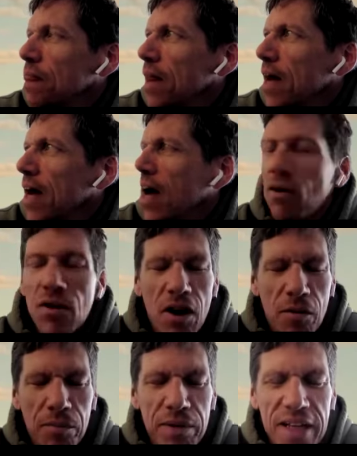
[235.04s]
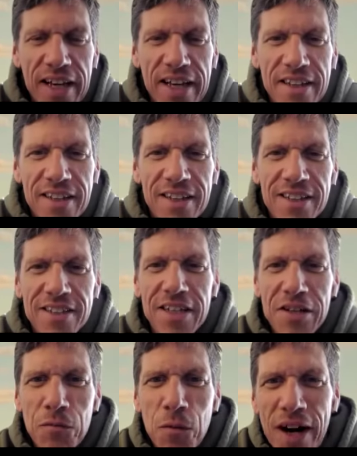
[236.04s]
how complicated it is
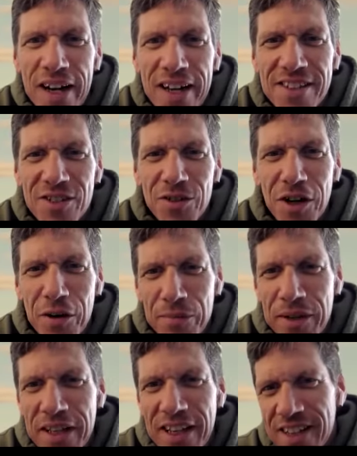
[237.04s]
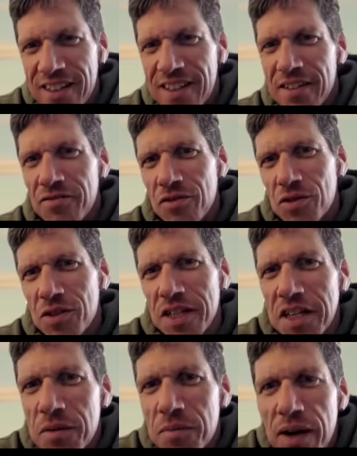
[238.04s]
and why it's so complicated. If you
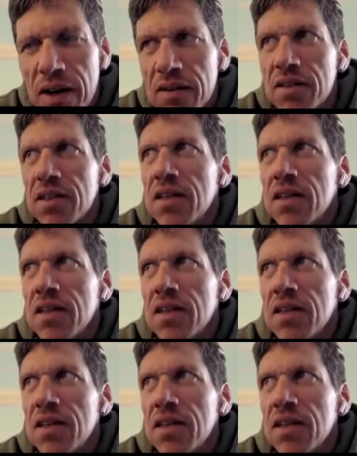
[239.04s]
think about